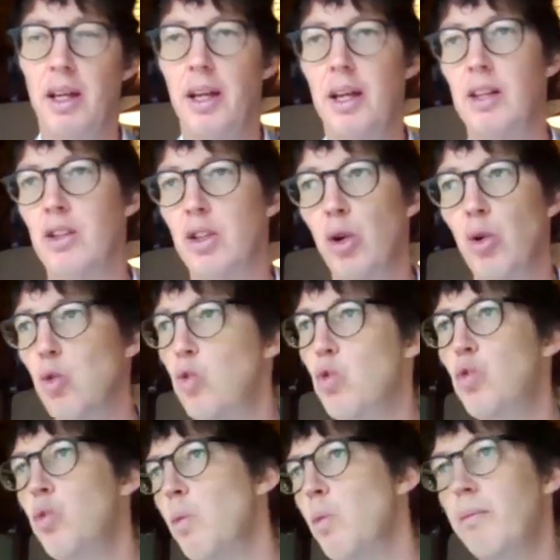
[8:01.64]

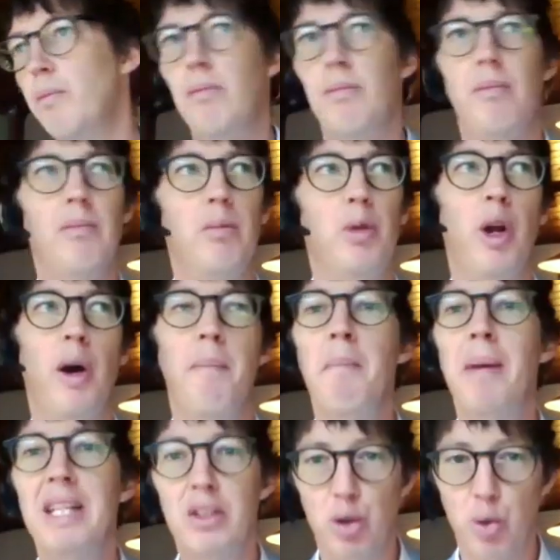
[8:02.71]
until, you know,
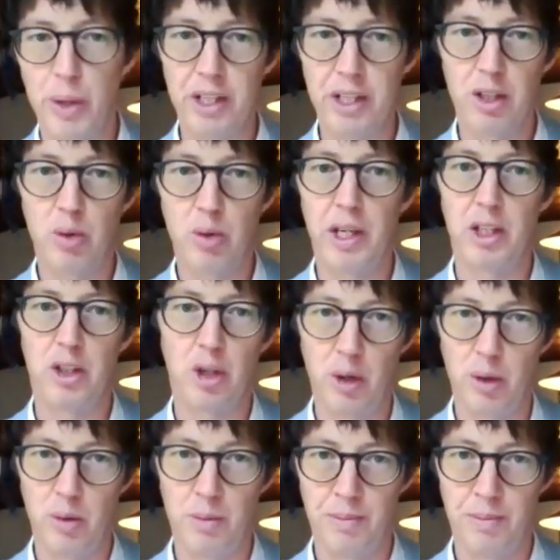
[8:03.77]
mid-2022.